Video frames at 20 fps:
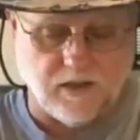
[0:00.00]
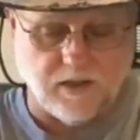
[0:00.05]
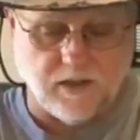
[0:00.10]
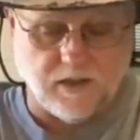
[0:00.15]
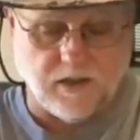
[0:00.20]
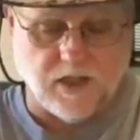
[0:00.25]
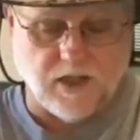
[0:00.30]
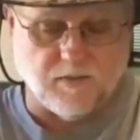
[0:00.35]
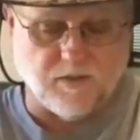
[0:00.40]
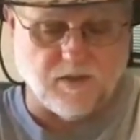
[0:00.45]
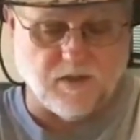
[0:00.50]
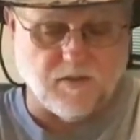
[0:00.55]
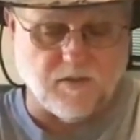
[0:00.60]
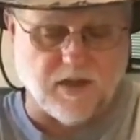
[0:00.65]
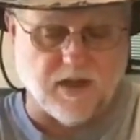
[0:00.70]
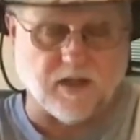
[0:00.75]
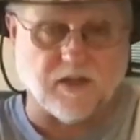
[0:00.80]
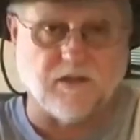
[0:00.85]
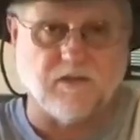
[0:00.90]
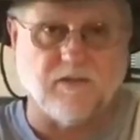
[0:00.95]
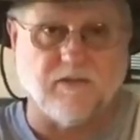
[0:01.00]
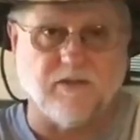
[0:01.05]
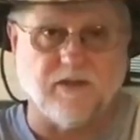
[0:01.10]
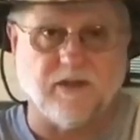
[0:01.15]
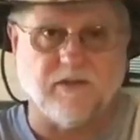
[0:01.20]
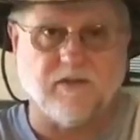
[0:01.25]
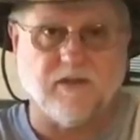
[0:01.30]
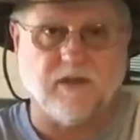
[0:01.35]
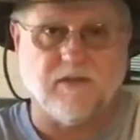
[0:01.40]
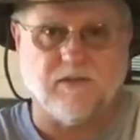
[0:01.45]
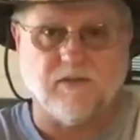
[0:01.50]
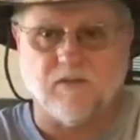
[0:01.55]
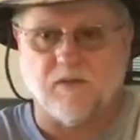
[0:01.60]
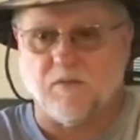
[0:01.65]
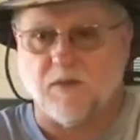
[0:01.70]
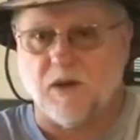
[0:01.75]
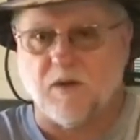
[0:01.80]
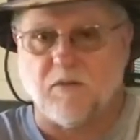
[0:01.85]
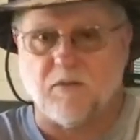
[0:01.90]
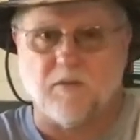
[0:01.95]
temp to about 250 for
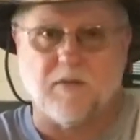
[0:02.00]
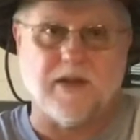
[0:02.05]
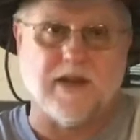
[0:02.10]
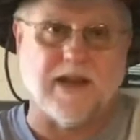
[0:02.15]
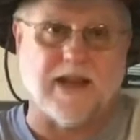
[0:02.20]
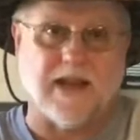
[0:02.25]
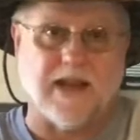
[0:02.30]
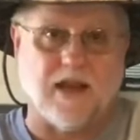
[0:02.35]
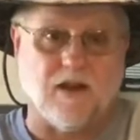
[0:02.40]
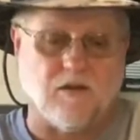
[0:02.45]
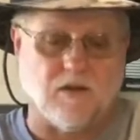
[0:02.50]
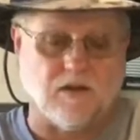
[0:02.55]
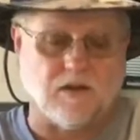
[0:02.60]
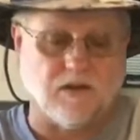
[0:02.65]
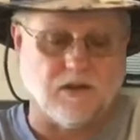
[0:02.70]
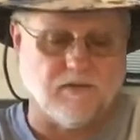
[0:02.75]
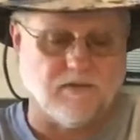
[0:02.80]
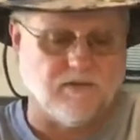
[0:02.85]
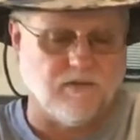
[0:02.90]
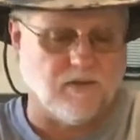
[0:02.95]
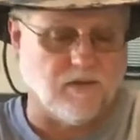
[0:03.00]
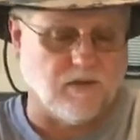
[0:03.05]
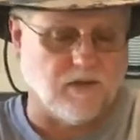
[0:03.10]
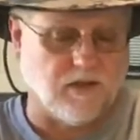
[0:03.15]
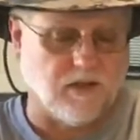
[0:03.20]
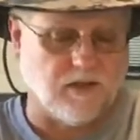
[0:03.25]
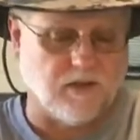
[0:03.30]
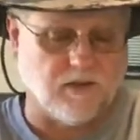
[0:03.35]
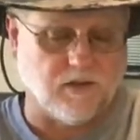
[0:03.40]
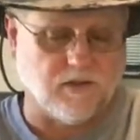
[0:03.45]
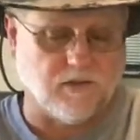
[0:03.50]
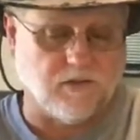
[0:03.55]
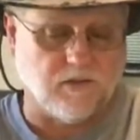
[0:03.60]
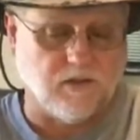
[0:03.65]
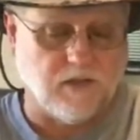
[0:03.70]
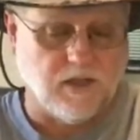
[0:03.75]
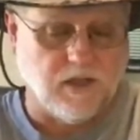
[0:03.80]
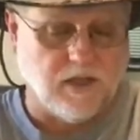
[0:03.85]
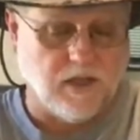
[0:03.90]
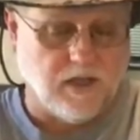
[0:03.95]
probably about an hour, and looking for an internal
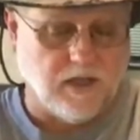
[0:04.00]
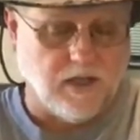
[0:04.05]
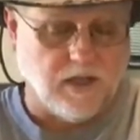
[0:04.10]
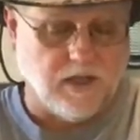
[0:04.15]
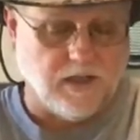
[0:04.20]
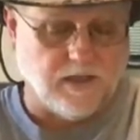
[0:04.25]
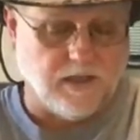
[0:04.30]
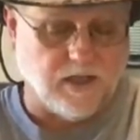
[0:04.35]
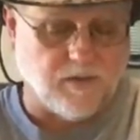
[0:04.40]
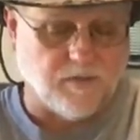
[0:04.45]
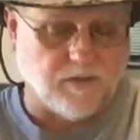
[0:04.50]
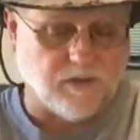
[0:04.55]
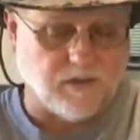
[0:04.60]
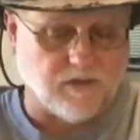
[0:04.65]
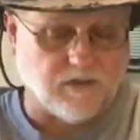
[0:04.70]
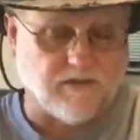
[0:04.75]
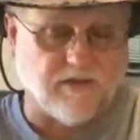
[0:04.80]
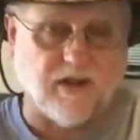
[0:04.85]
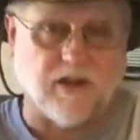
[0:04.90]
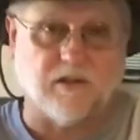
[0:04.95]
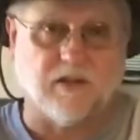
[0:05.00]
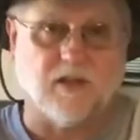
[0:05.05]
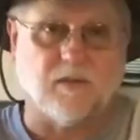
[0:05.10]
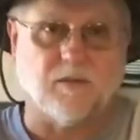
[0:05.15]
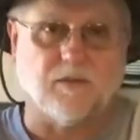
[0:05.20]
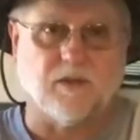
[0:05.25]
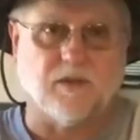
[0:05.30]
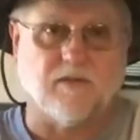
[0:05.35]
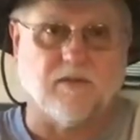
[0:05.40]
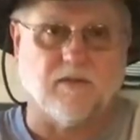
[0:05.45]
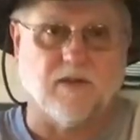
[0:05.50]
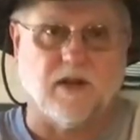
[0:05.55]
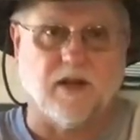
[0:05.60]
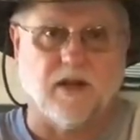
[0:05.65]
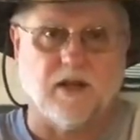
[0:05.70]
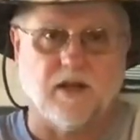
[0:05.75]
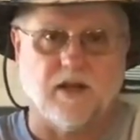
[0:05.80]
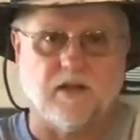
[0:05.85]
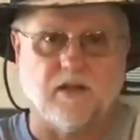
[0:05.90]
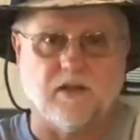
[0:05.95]
temperature, final temperature of around
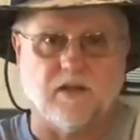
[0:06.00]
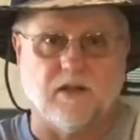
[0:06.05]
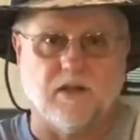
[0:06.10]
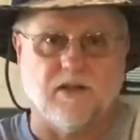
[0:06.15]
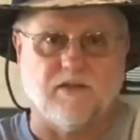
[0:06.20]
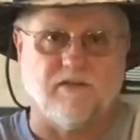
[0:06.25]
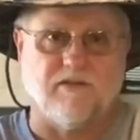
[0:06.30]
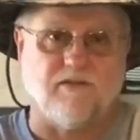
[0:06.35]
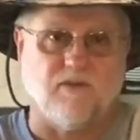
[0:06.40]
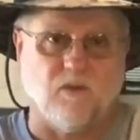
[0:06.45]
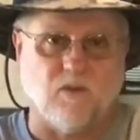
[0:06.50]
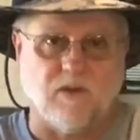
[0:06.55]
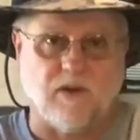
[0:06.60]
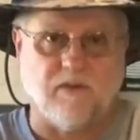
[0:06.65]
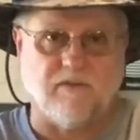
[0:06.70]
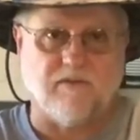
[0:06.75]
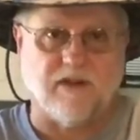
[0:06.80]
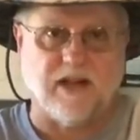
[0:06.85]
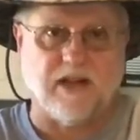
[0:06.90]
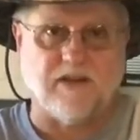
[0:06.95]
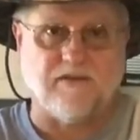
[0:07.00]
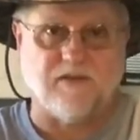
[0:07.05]
145